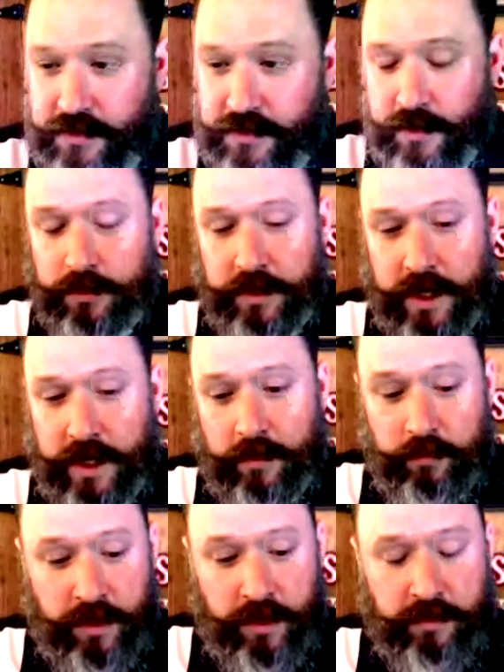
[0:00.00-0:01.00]
So yeah,
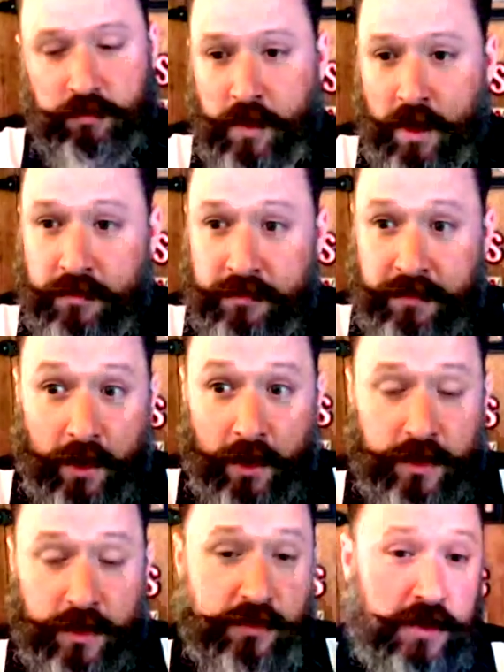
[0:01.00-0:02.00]
uh,
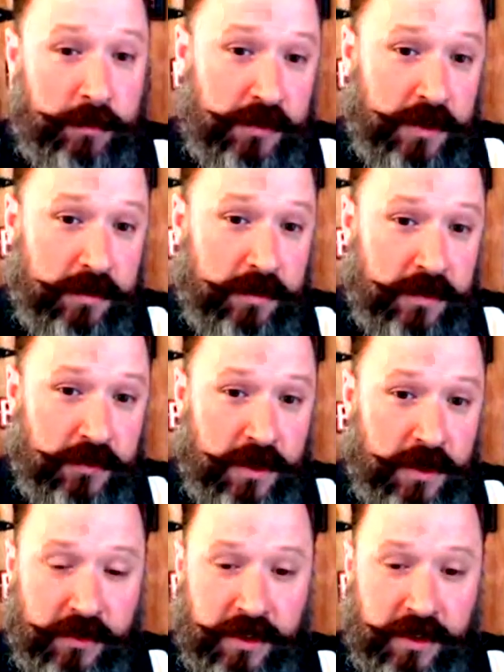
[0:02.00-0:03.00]
follow these tips that
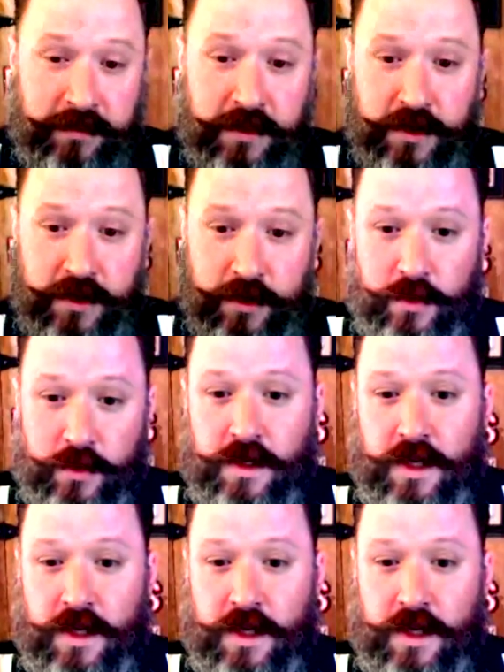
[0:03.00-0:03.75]
Vincent has given you